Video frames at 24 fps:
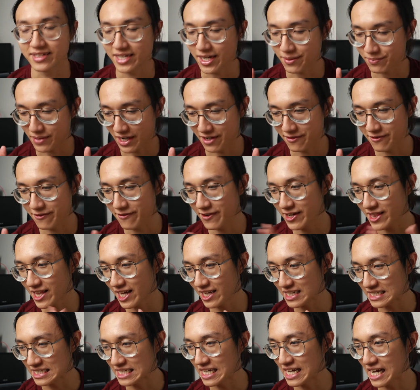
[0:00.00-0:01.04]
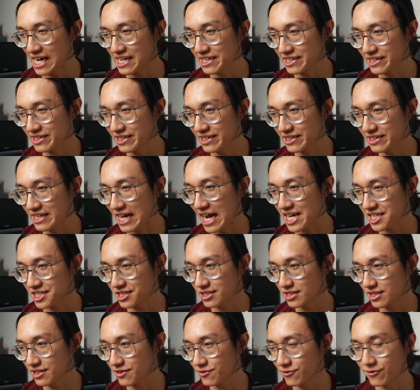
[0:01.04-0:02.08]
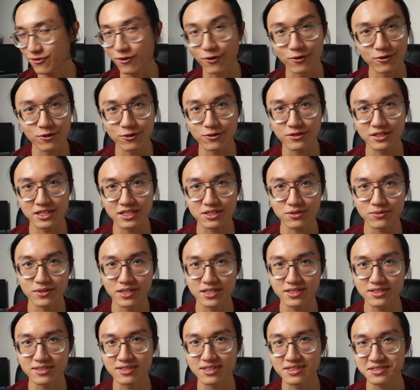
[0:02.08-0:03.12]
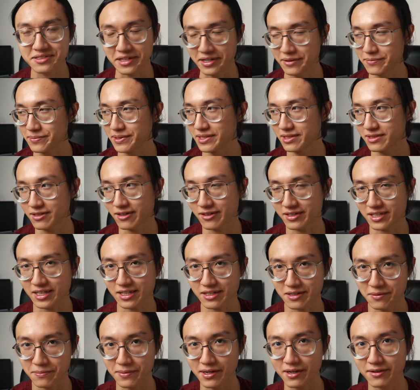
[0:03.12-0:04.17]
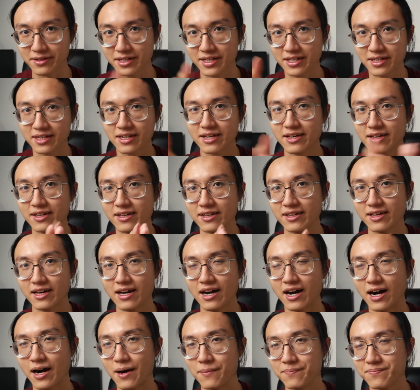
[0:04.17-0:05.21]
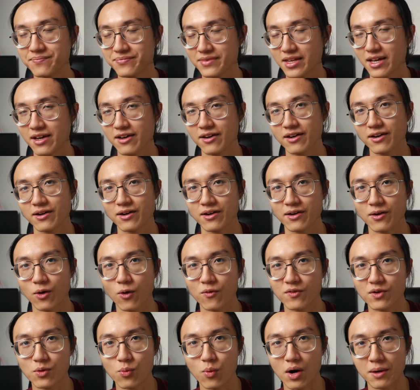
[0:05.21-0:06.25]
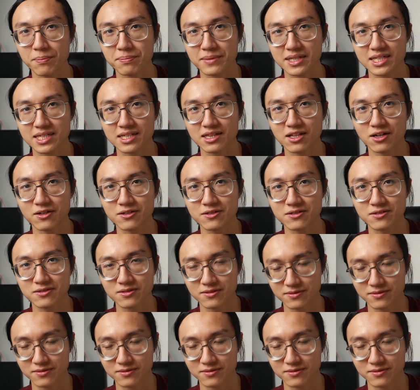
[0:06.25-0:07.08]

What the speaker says: Yep, I realized that I didn't actually follow this one since I've been talking about it over 1 minute long.